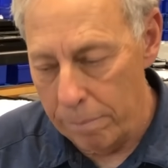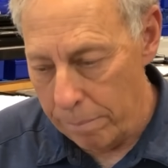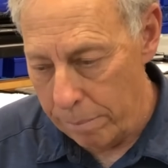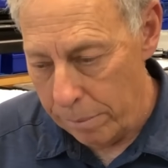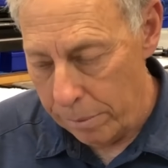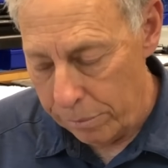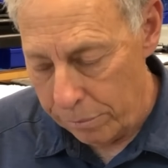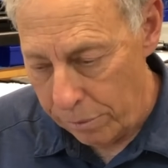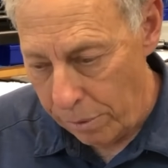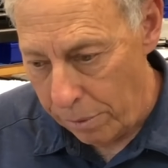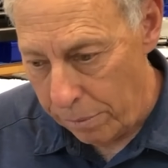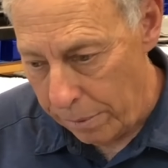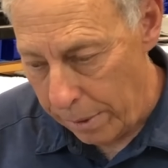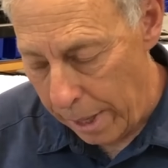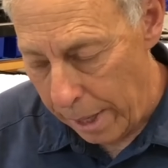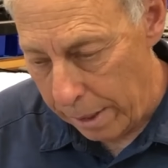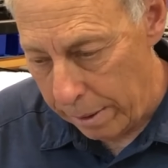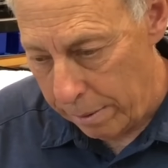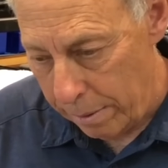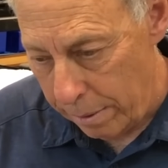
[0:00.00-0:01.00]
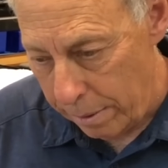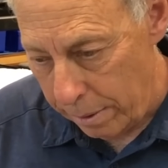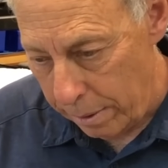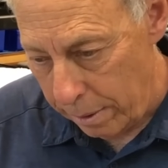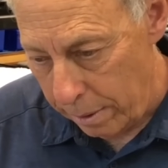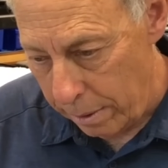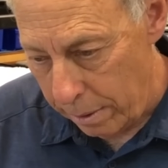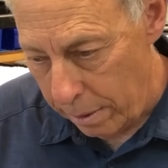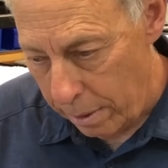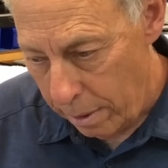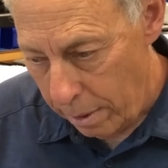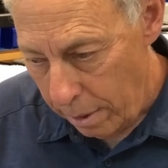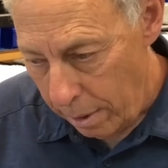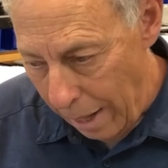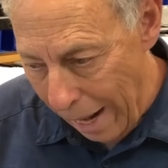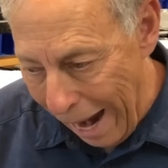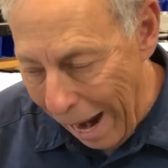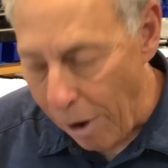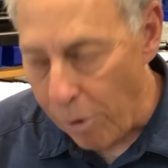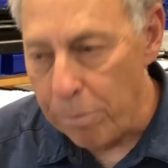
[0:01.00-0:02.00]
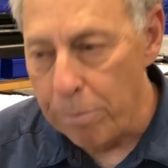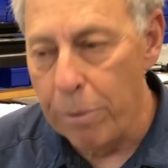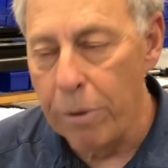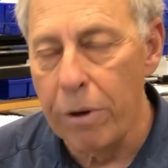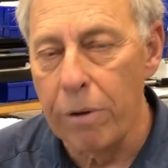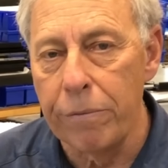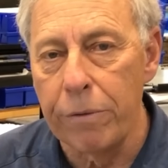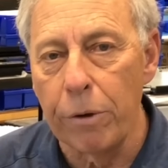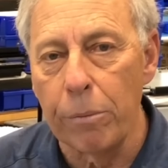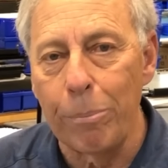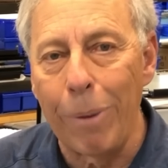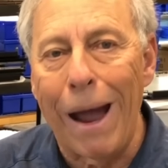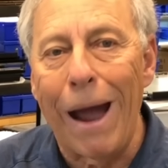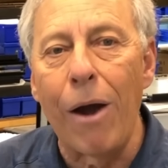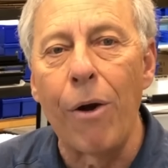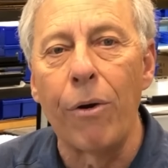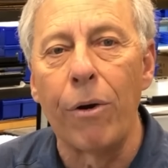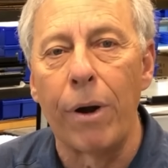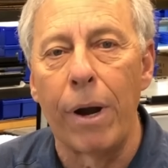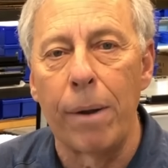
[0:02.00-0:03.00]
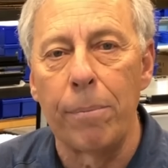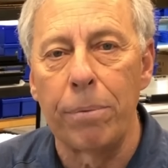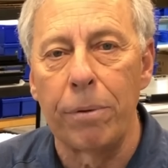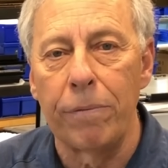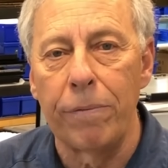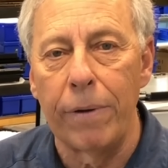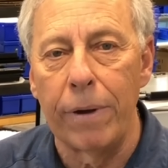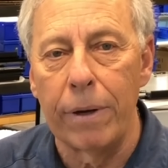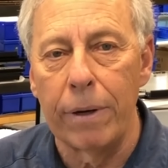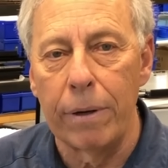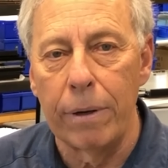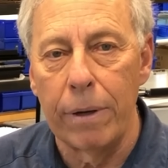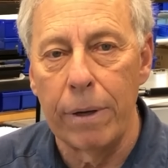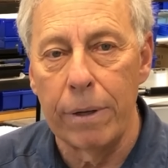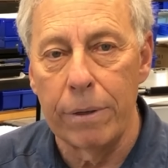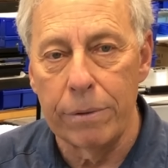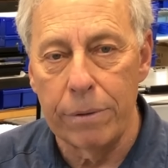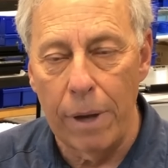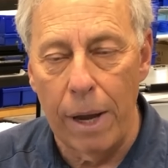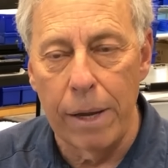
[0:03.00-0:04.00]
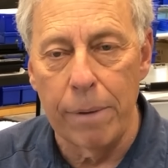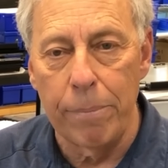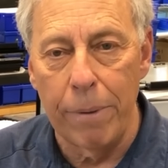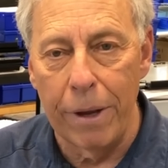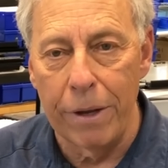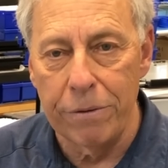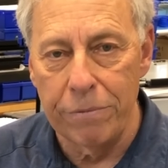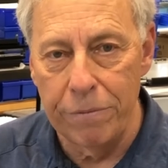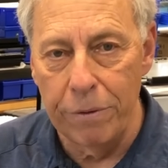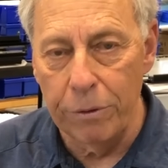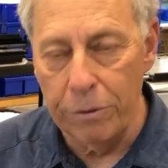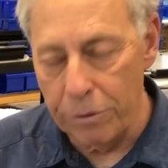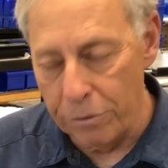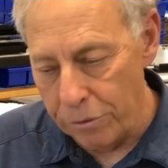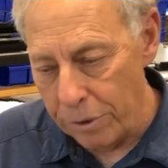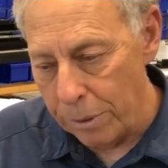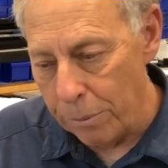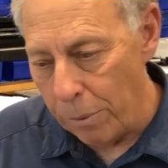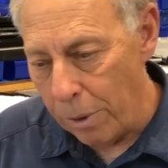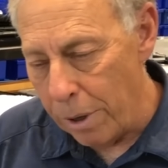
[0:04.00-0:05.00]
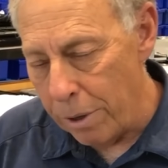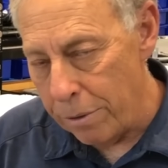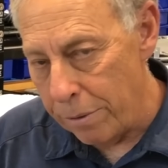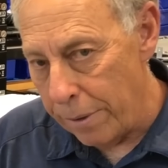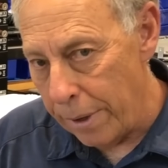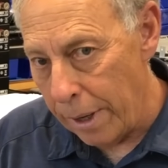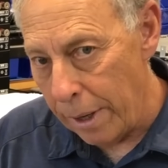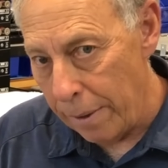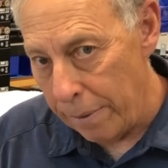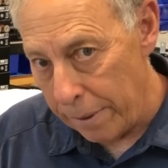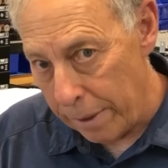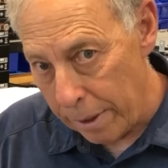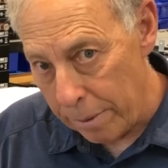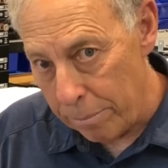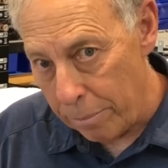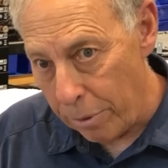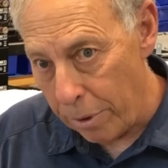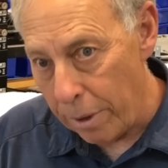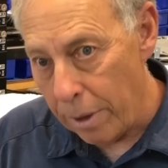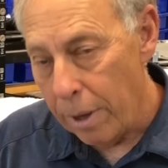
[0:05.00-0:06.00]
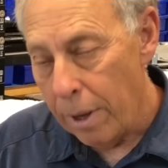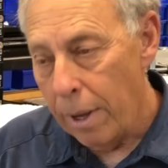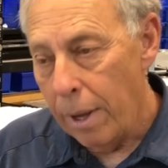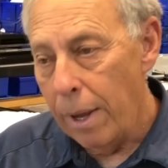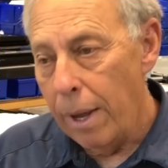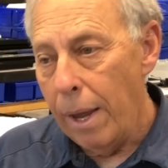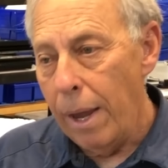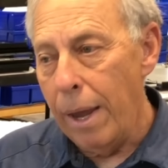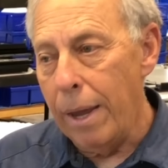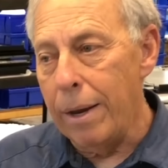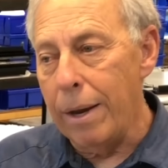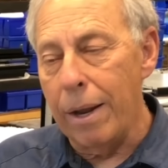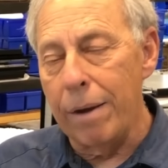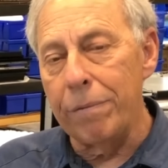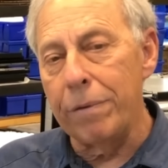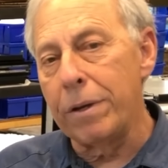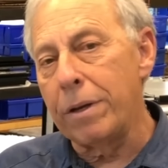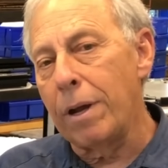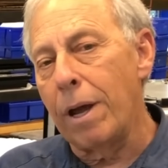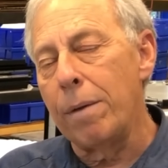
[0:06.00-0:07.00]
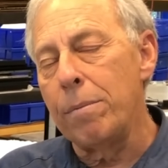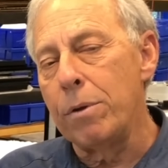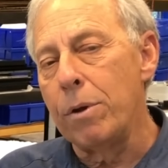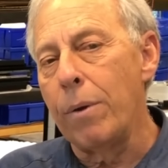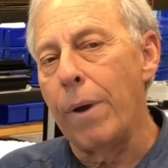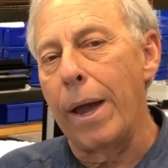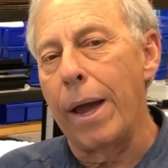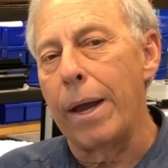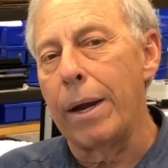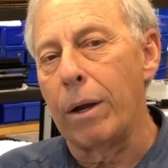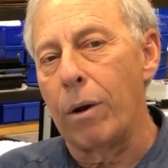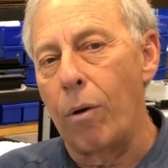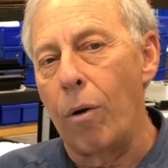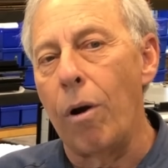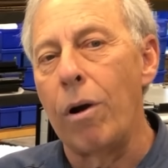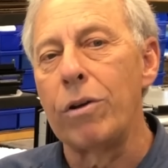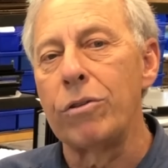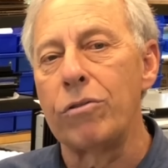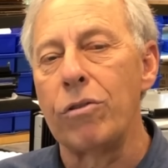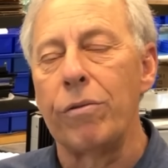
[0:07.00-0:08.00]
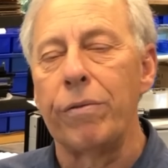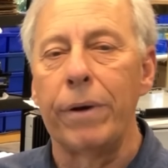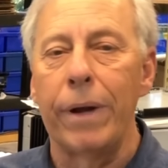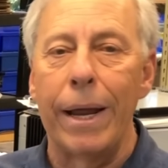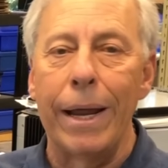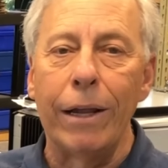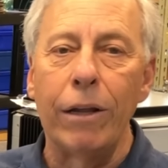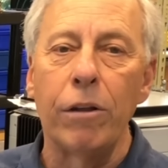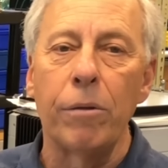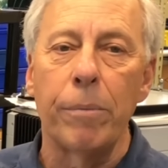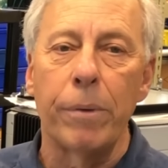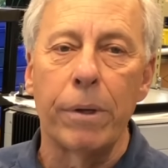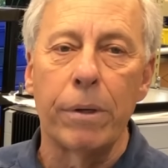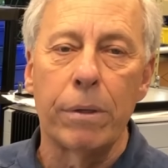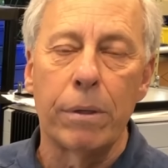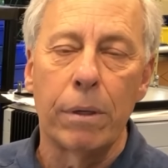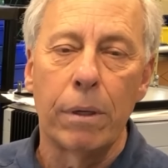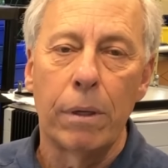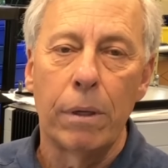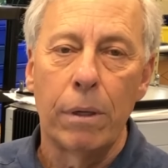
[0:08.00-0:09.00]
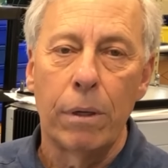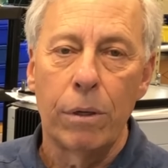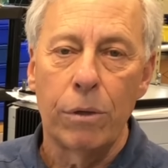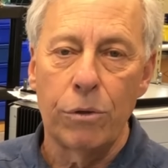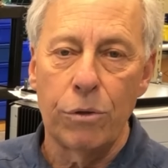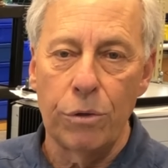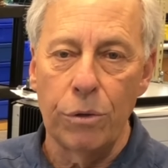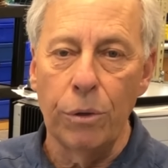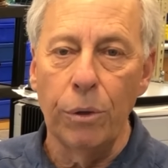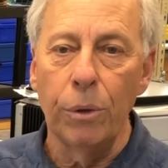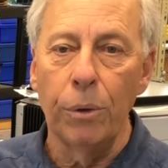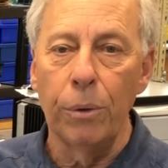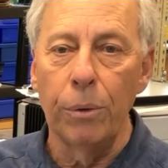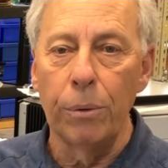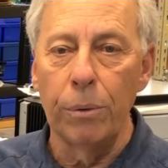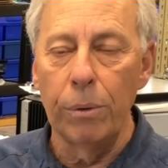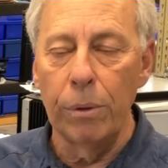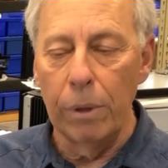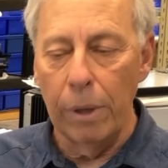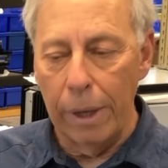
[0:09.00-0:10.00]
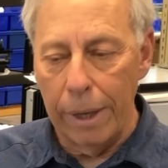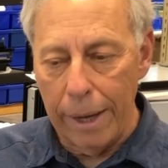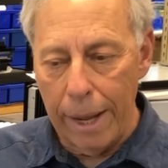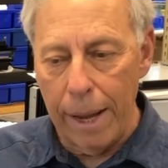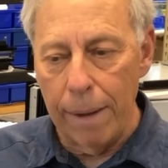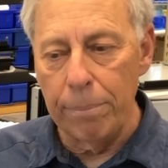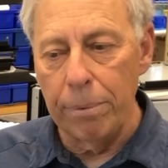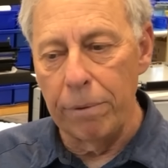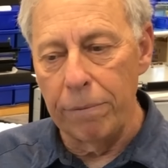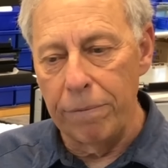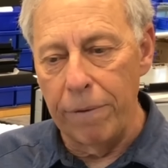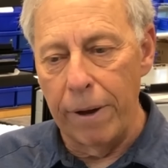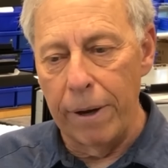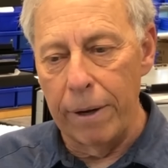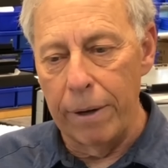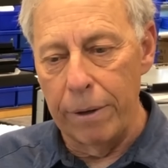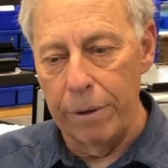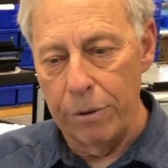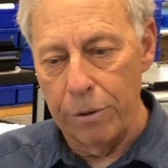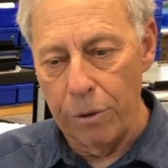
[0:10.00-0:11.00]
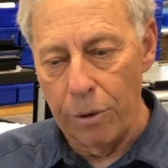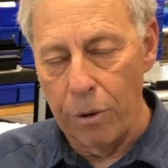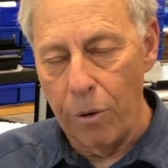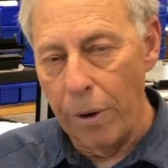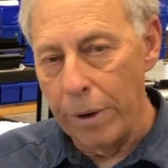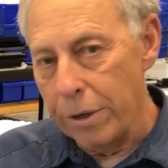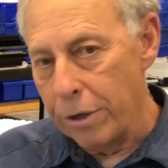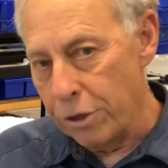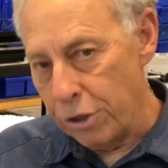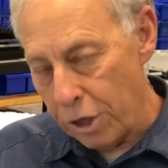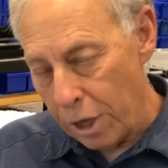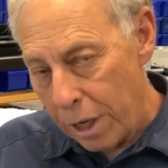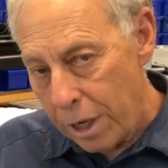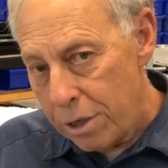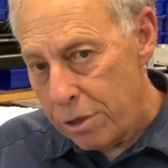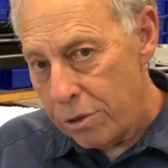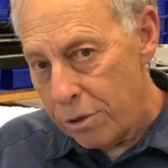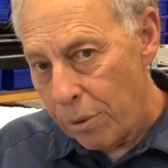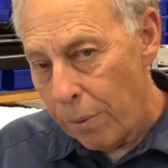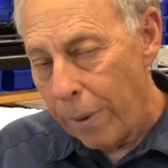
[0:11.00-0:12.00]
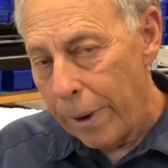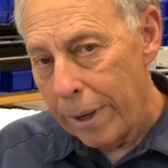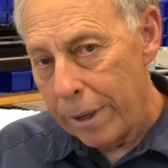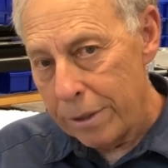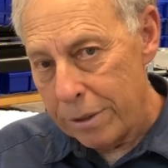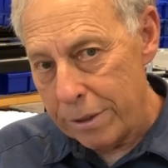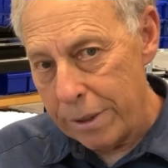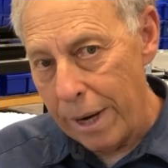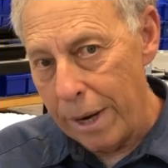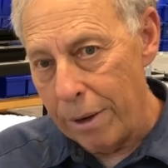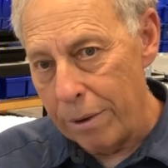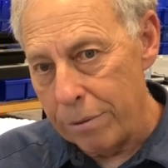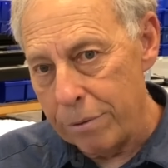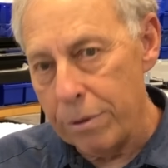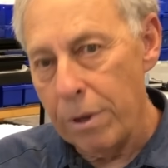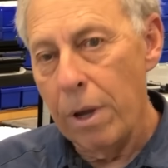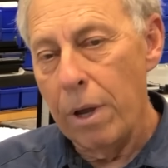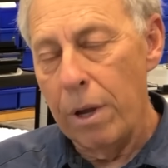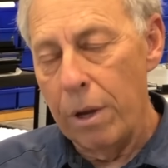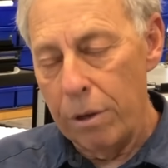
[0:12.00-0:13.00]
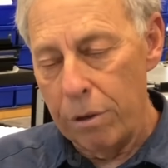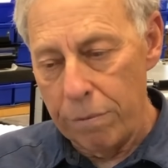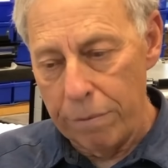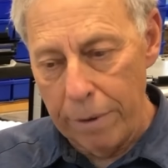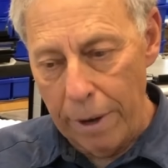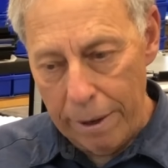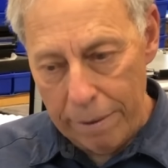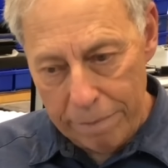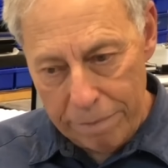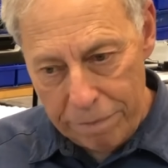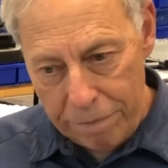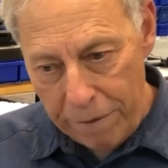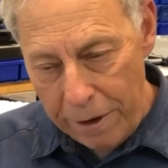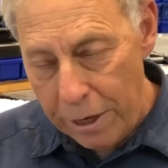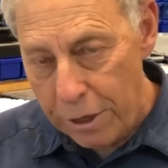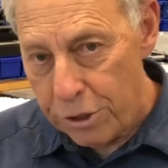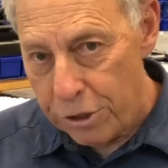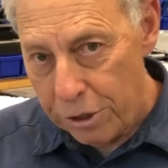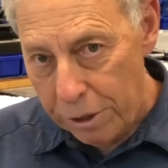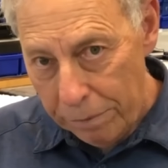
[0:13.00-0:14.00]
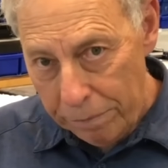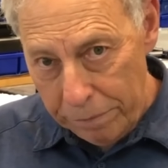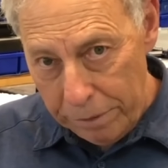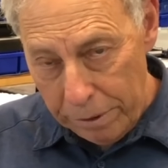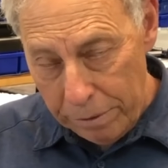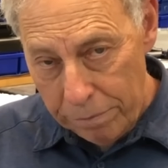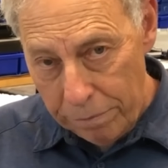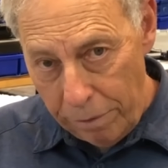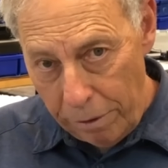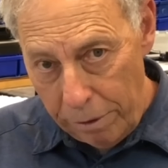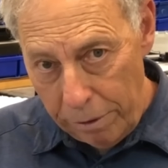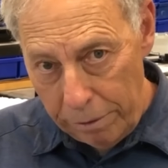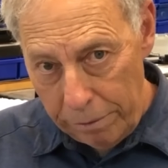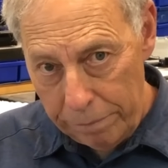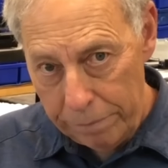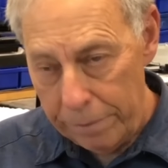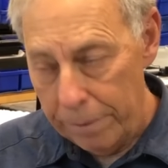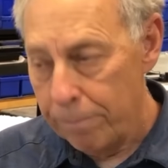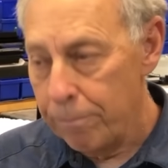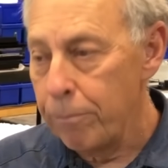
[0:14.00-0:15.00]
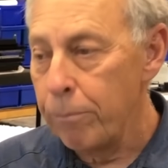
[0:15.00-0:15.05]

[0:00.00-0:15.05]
so that the output of your power amplifier is high pass filtered. So you want to do that on the input. And every time you add a crossover element to an amplifier, you're going to change the way it sounds. You've got phase shift involved,